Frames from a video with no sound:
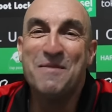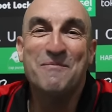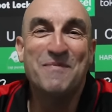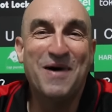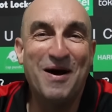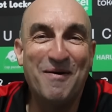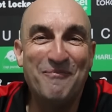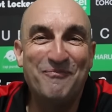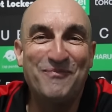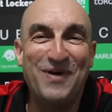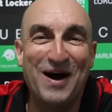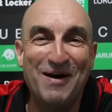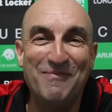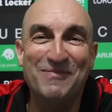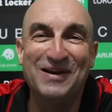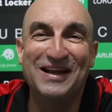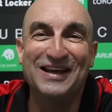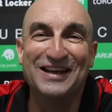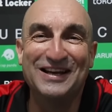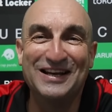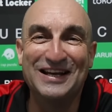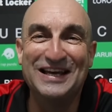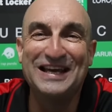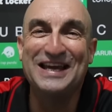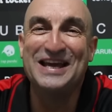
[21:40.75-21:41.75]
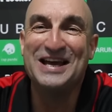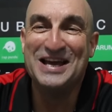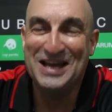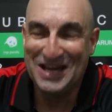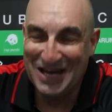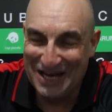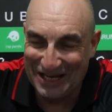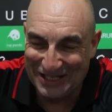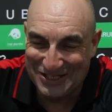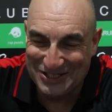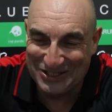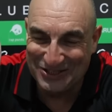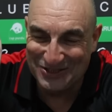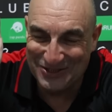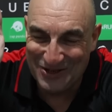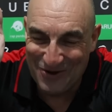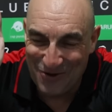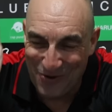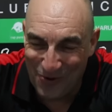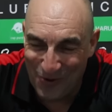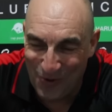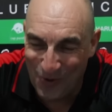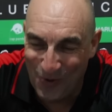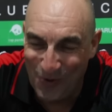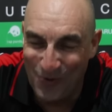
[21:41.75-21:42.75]
But publicly, it's
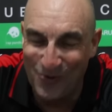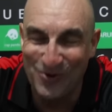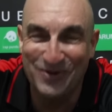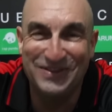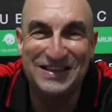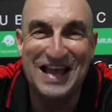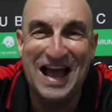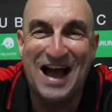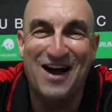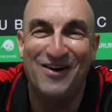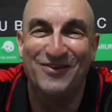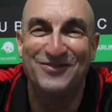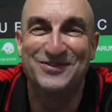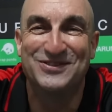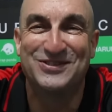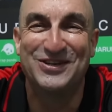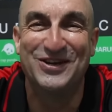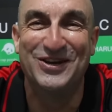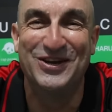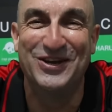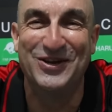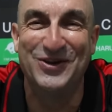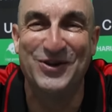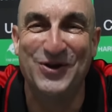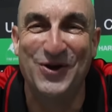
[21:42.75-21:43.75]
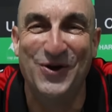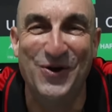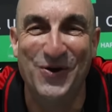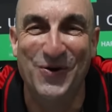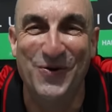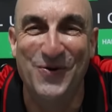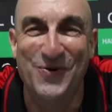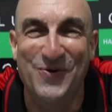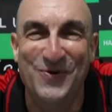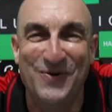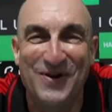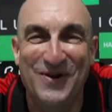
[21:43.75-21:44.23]
all down to you.